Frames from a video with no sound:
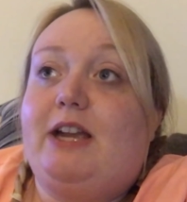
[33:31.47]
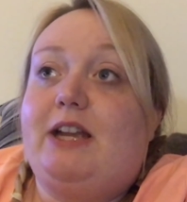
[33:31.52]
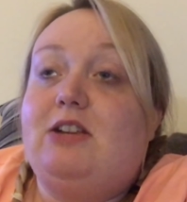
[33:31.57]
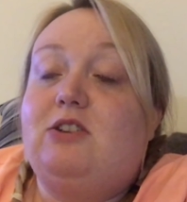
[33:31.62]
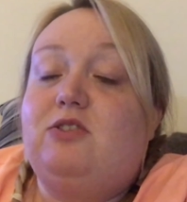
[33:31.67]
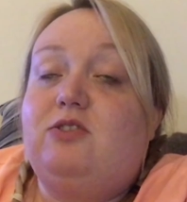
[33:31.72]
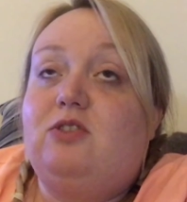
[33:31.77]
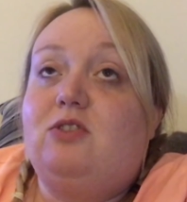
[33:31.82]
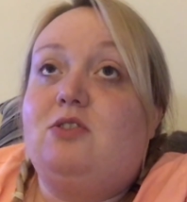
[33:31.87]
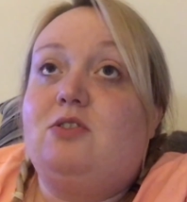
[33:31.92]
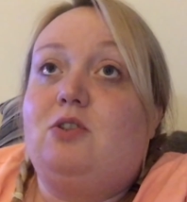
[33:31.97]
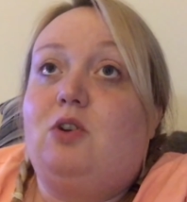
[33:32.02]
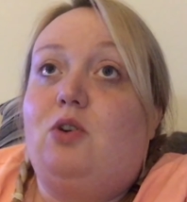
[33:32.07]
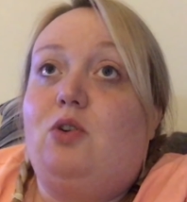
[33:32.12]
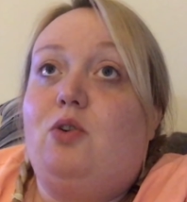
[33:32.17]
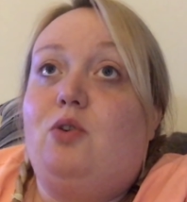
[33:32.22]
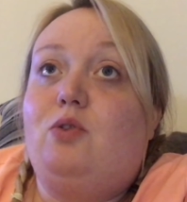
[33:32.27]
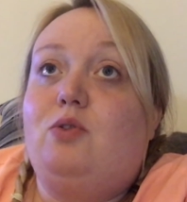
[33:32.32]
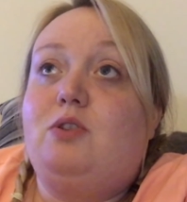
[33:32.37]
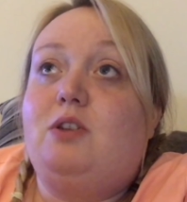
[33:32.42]
It's just
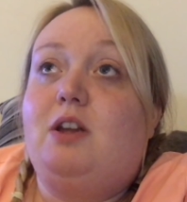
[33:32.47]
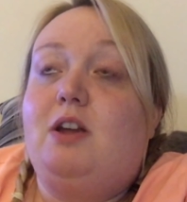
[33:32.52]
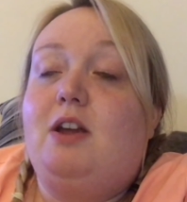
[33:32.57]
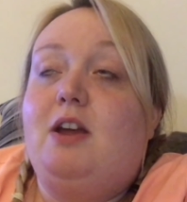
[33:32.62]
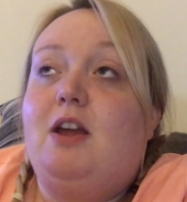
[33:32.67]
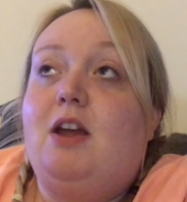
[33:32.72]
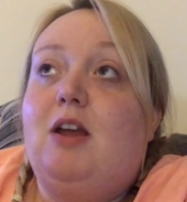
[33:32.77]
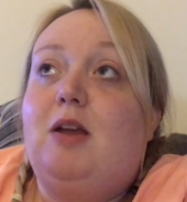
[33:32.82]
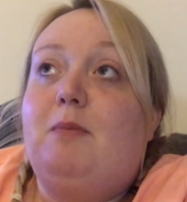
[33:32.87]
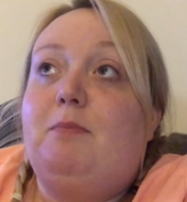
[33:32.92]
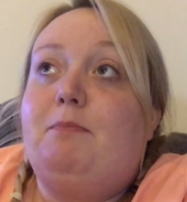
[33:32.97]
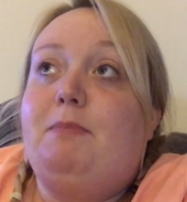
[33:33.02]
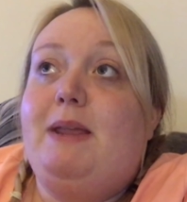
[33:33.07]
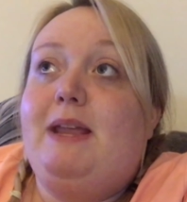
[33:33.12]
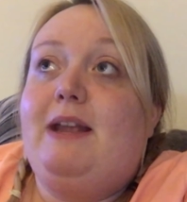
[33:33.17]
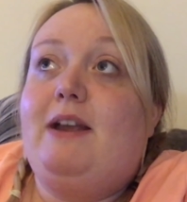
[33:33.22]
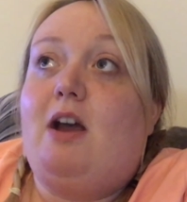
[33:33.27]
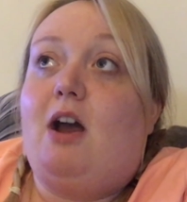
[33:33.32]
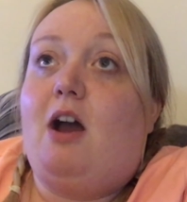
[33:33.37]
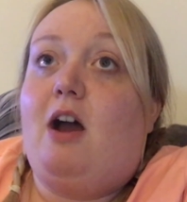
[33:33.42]
called
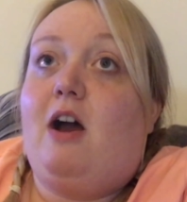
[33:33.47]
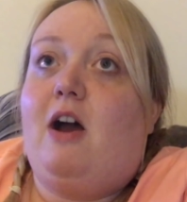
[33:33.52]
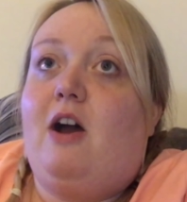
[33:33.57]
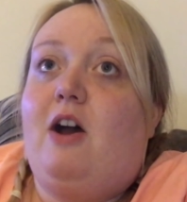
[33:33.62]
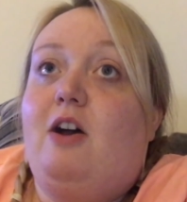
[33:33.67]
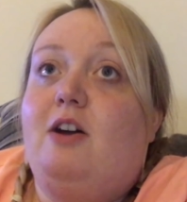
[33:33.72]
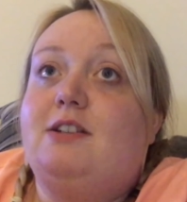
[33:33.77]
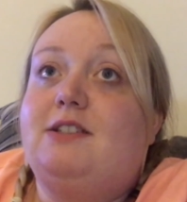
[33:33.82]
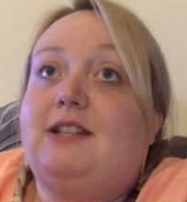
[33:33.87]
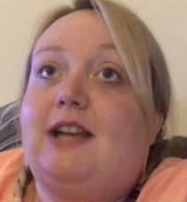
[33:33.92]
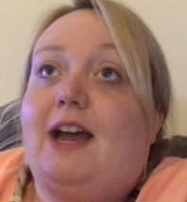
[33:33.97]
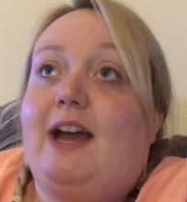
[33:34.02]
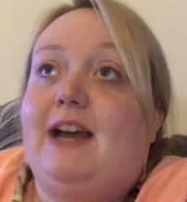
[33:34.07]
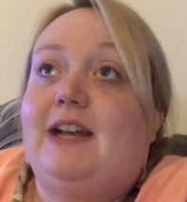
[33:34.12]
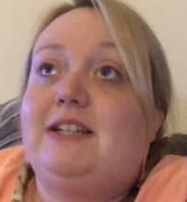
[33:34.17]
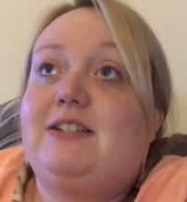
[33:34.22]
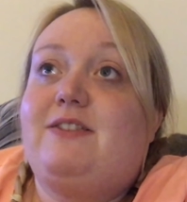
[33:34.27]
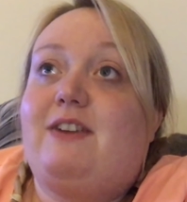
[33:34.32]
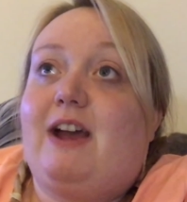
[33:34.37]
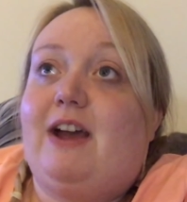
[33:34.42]
Big Hearts
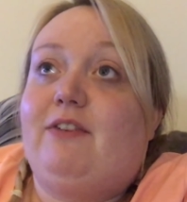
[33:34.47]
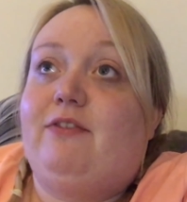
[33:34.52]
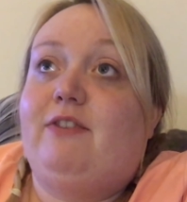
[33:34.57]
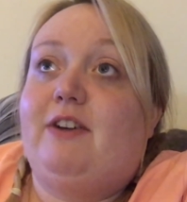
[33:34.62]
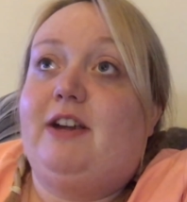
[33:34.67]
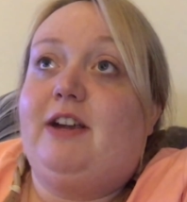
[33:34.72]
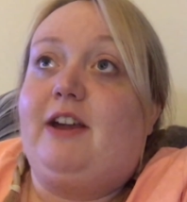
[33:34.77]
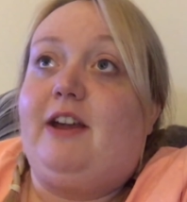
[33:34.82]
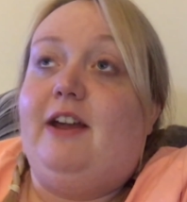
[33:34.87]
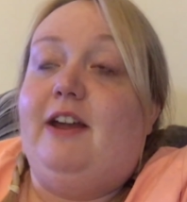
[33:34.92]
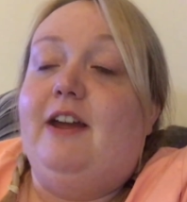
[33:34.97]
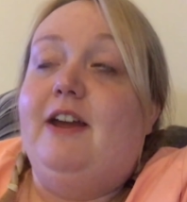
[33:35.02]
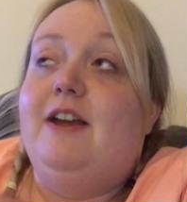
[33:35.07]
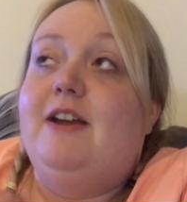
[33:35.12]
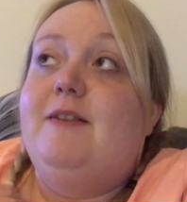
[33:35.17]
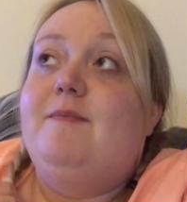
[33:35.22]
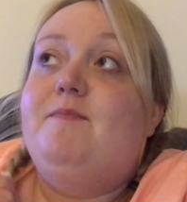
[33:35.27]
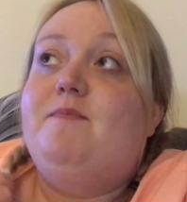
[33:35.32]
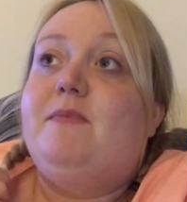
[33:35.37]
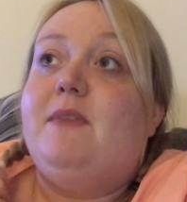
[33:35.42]
Hats for Africa,
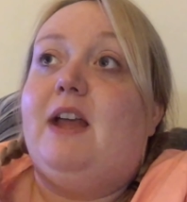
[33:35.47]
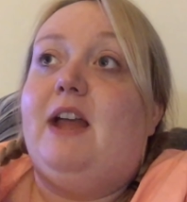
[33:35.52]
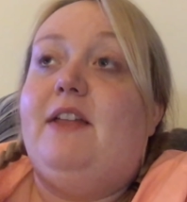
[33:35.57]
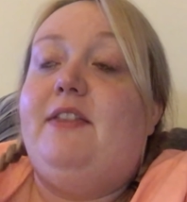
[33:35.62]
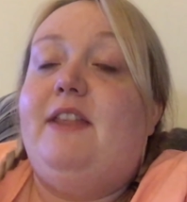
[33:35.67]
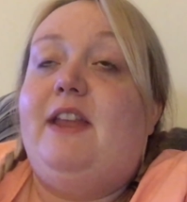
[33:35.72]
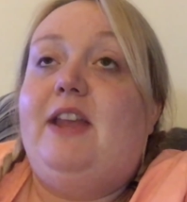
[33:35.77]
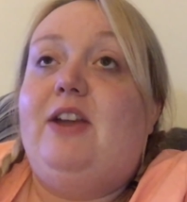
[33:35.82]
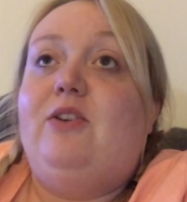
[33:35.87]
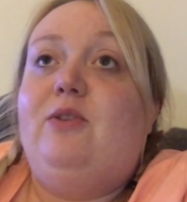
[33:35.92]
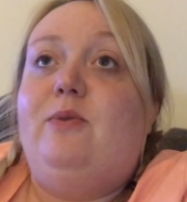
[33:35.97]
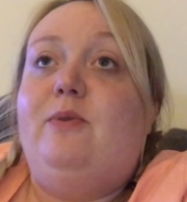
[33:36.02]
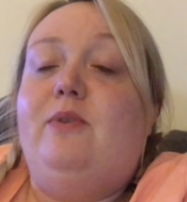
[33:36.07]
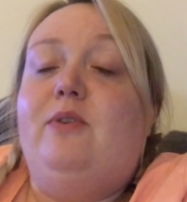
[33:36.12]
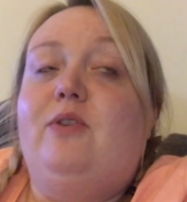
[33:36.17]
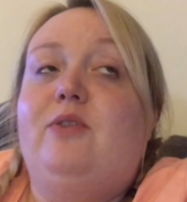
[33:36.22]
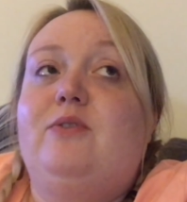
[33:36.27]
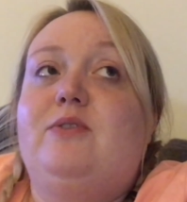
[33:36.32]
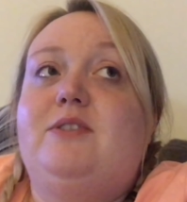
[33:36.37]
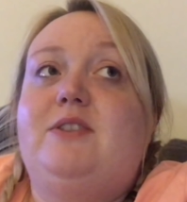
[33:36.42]
and they
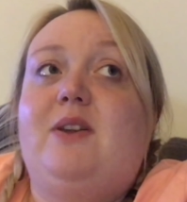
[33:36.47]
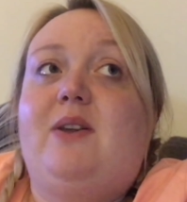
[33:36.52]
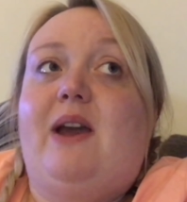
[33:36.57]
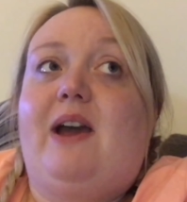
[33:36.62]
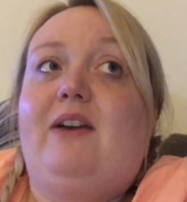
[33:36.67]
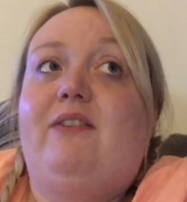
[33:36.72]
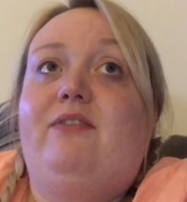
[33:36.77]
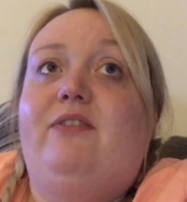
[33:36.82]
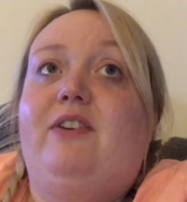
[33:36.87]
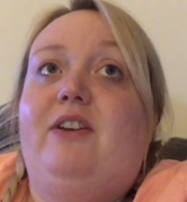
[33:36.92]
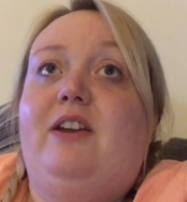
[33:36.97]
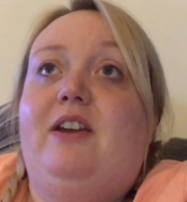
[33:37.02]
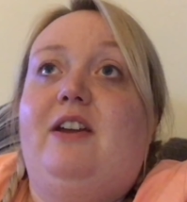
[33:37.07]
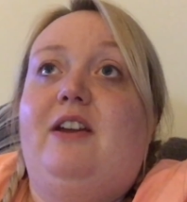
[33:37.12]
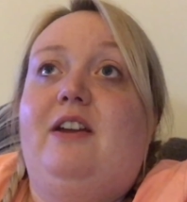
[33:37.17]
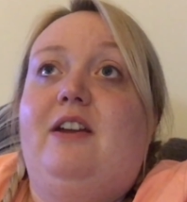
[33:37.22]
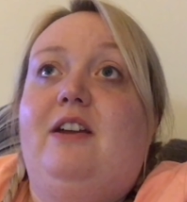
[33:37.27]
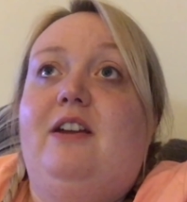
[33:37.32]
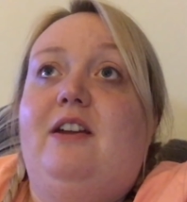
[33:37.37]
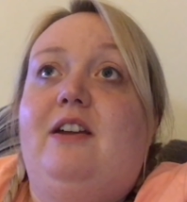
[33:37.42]
also have a